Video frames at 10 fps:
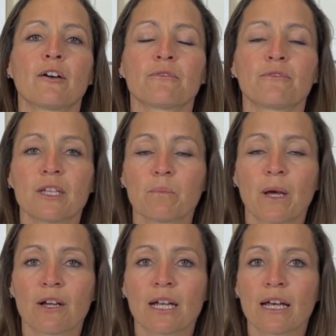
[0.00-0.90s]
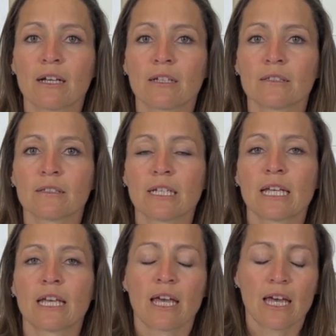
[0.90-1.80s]
feet parallel,
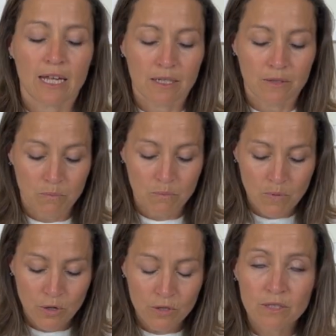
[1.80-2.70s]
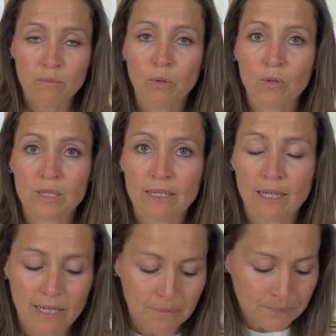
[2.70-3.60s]
and most
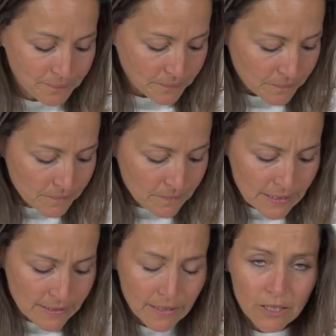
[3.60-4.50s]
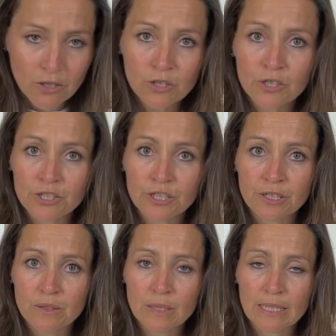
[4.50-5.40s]
importantly, sitting on a
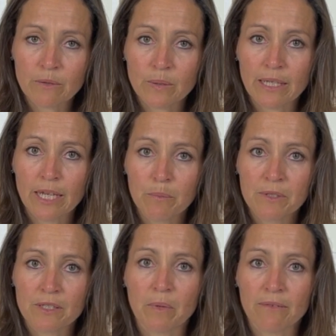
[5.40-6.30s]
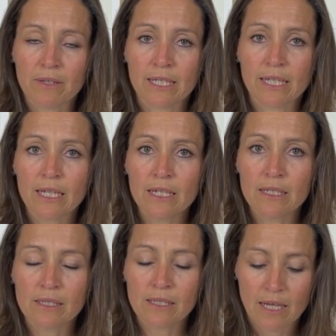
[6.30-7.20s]
cushion with the hips above the
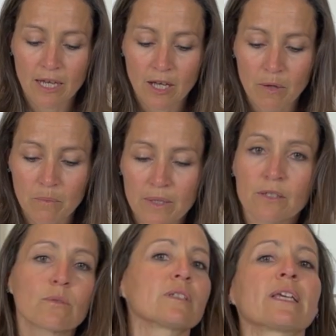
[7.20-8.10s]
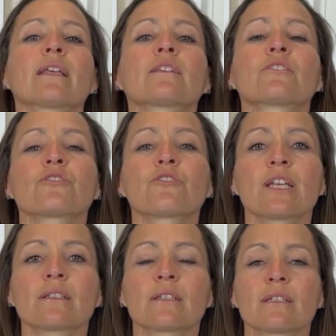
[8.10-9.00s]
knees. This will take the
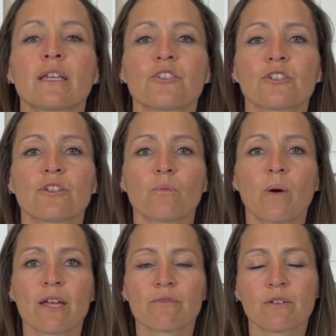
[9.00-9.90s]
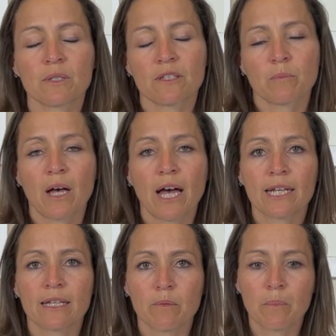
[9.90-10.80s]
stress and tension away from the spine
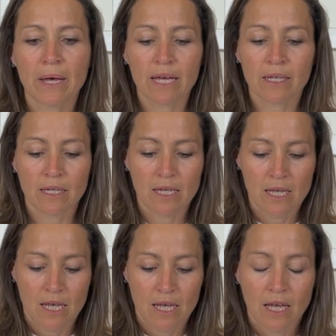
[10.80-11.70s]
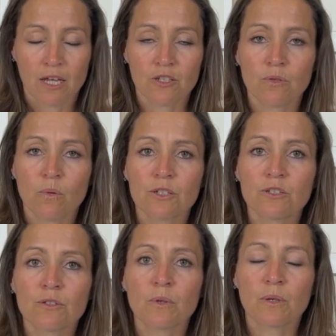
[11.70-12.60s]
and the back. And you want
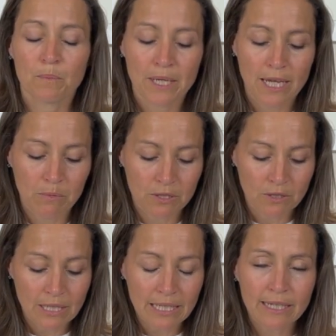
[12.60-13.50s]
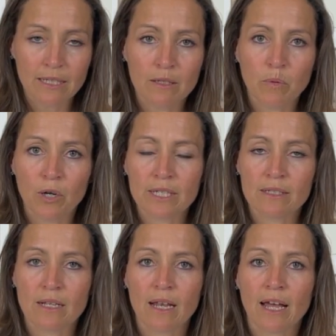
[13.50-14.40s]
to be able to lean the body
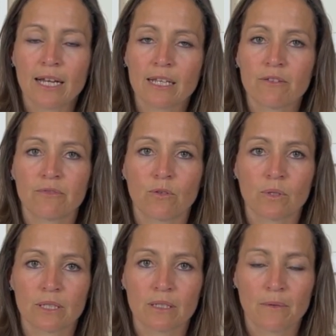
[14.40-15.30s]
slightly forward.